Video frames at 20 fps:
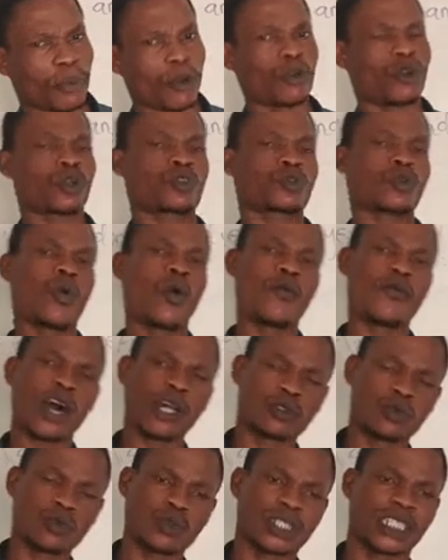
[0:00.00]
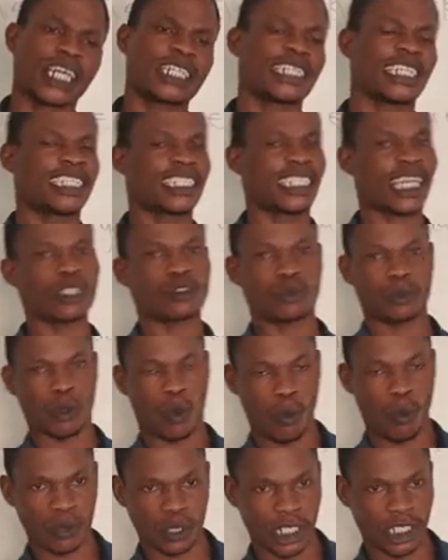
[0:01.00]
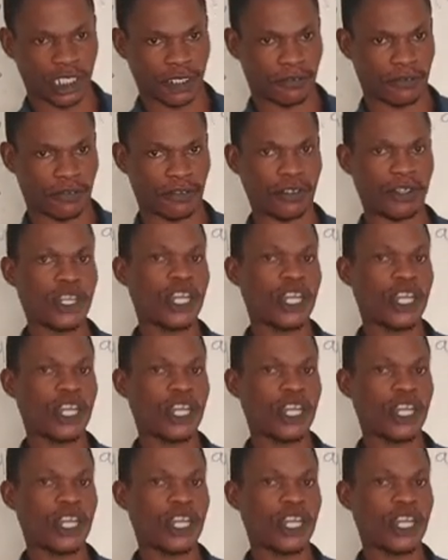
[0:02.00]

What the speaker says: product over two sets is said to be commutative.